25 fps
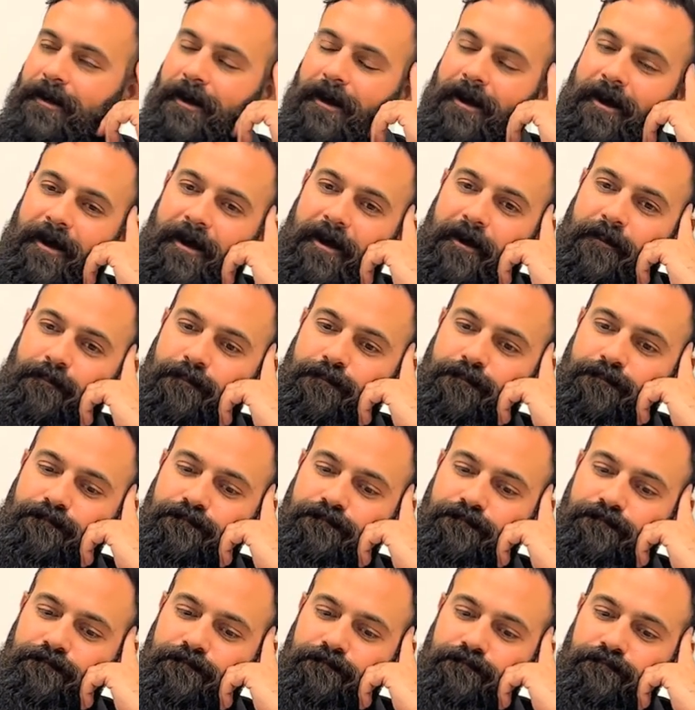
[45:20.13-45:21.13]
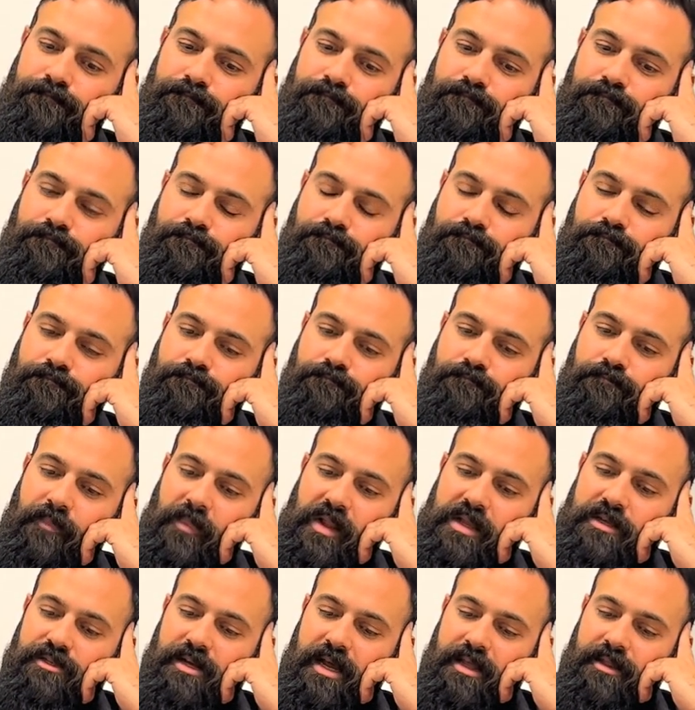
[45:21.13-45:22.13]
Um,
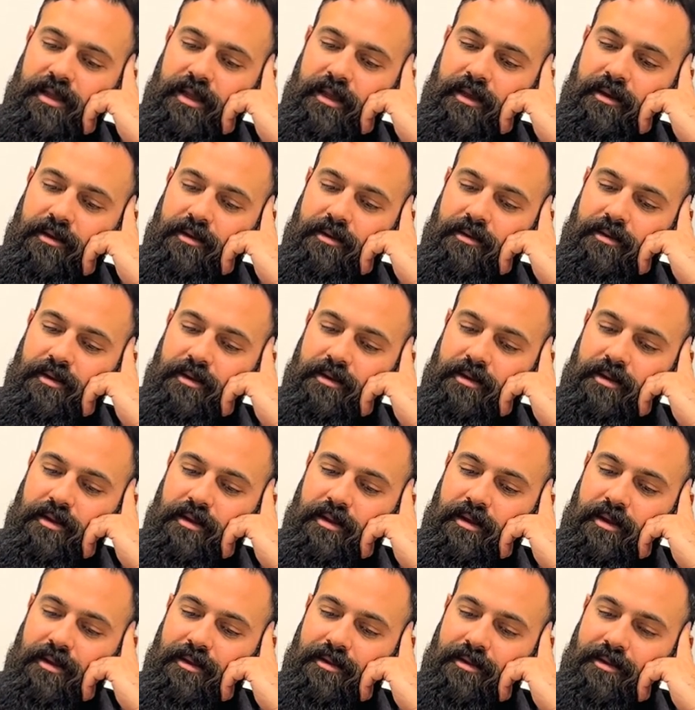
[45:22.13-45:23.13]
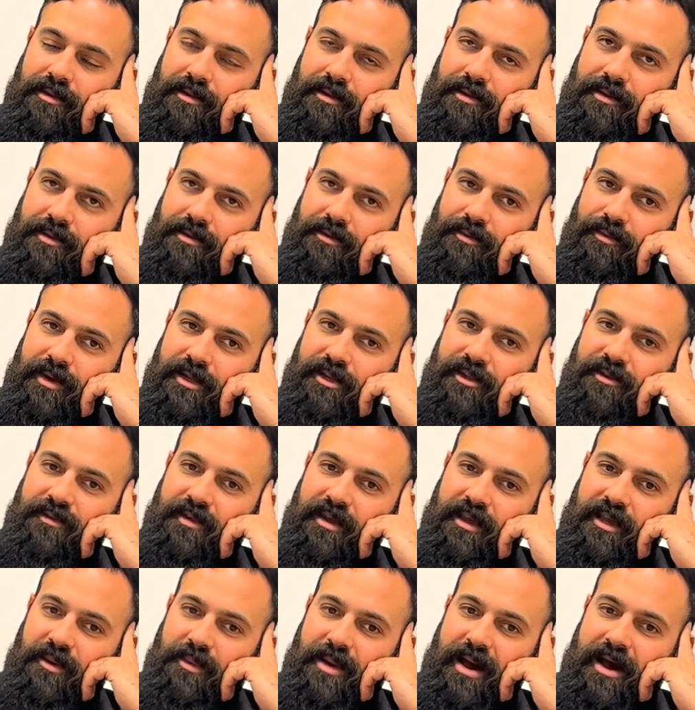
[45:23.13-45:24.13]
so I think the, the when you
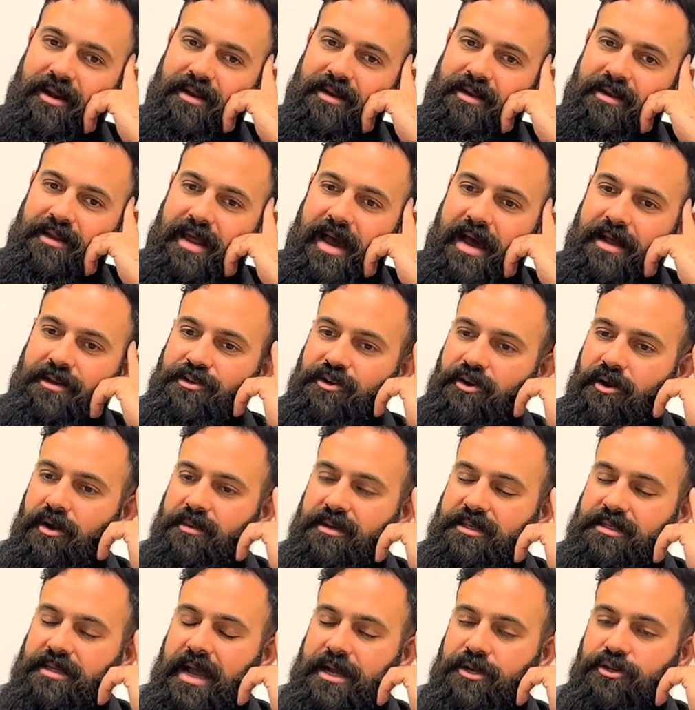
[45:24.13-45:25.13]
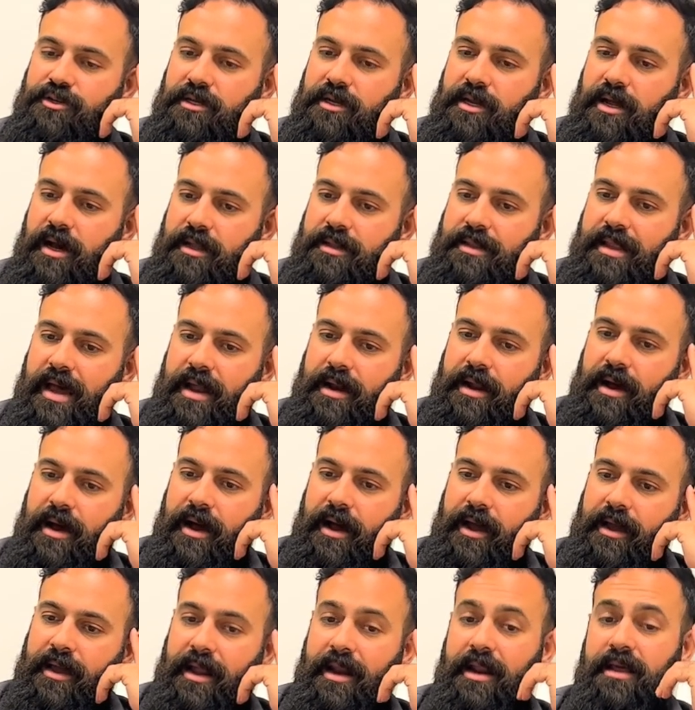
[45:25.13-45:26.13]
think about it in that term, it's actually not that
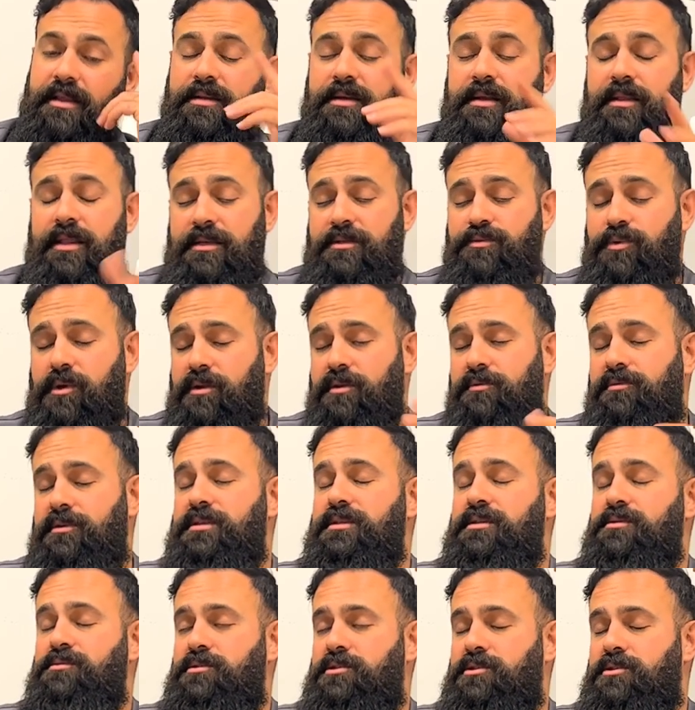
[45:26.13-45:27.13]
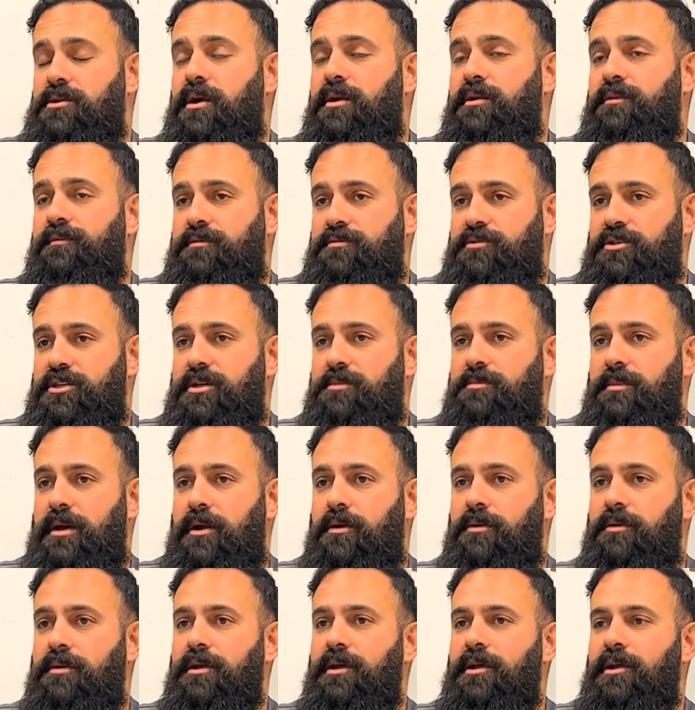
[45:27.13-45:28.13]
high. And I think that's one of the reasons we started with sheet
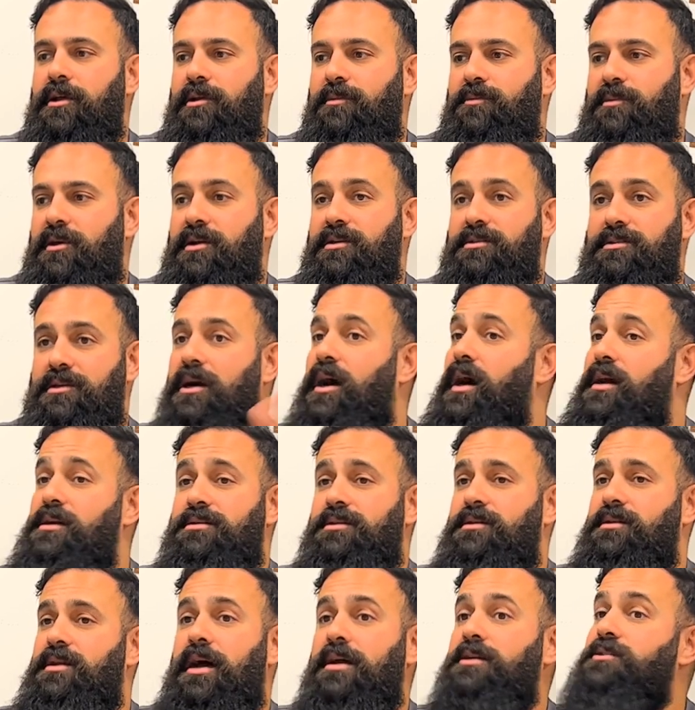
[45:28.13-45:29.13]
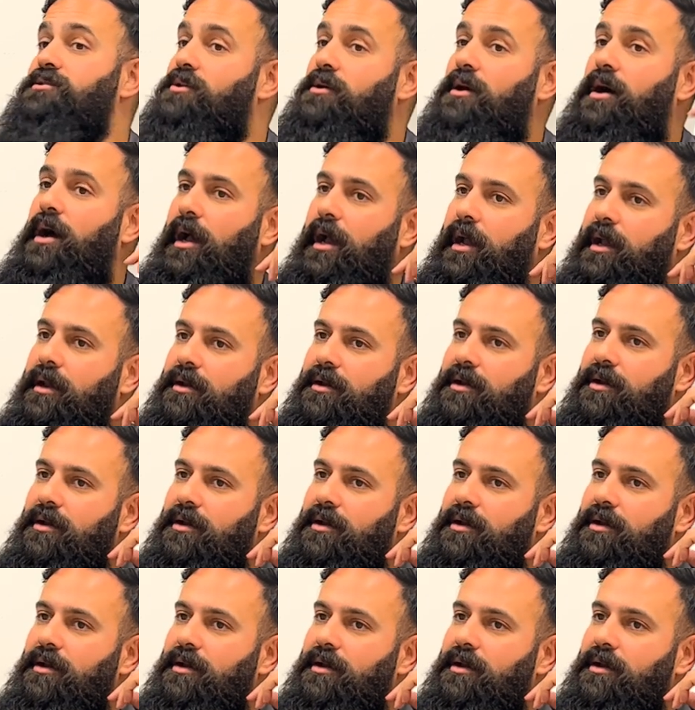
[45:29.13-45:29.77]
metal because the cost of die is so high.